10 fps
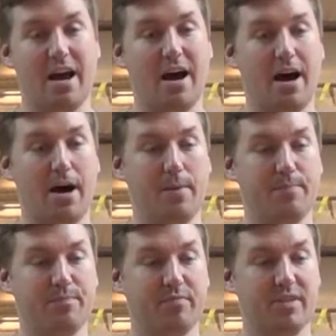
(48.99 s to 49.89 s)

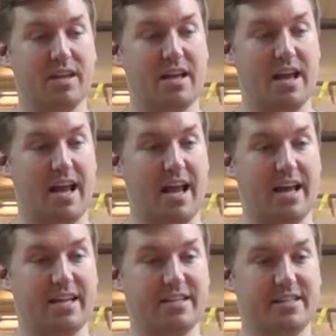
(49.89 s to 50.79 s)
So
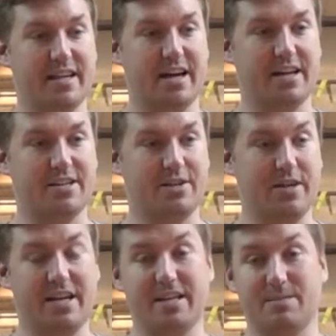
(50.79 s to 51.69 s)

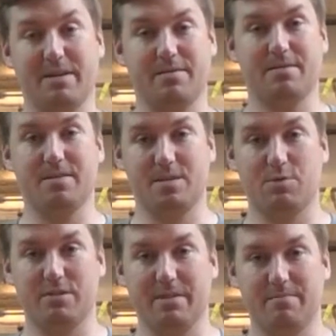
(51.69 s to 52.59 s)
yeah, the
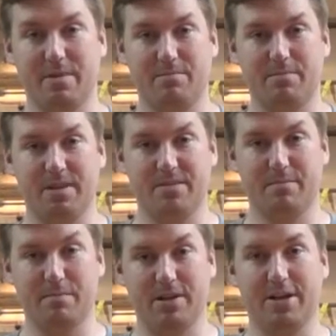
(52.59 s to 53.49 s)
sport's been in
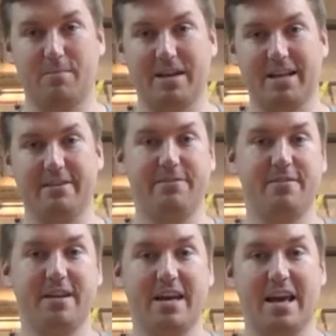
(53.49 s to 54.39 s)
my blood all my life.
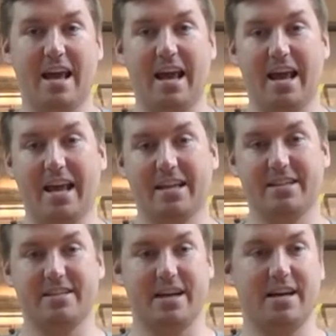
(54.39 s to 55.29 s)

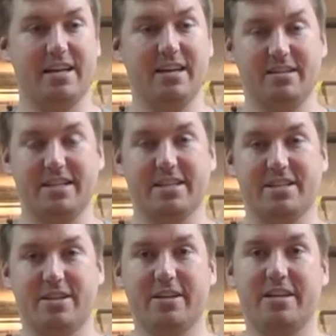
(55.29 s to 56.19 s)
And yeah, let's get
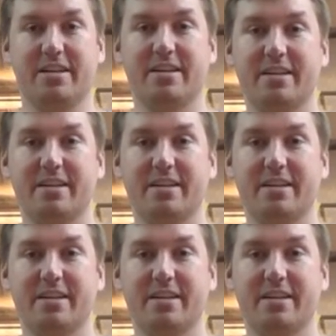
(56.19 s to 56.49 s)
started.